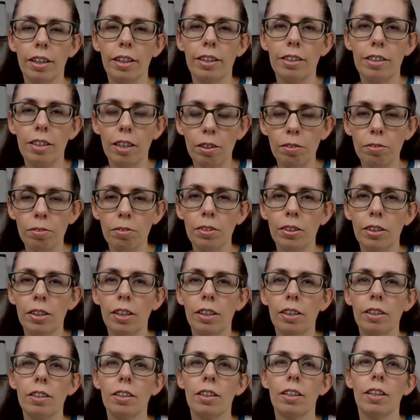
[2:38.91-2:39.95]

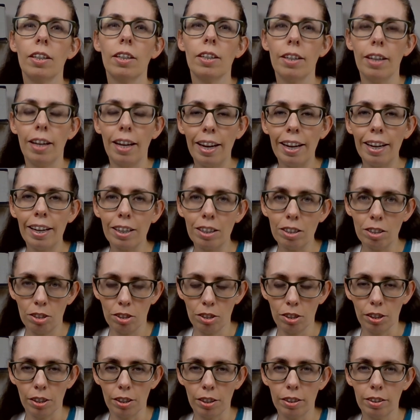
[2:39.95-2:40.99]
definite
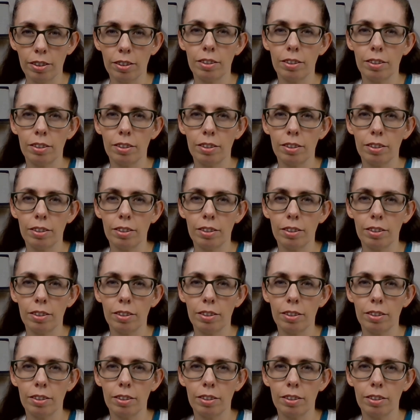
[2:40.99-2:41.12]
answer.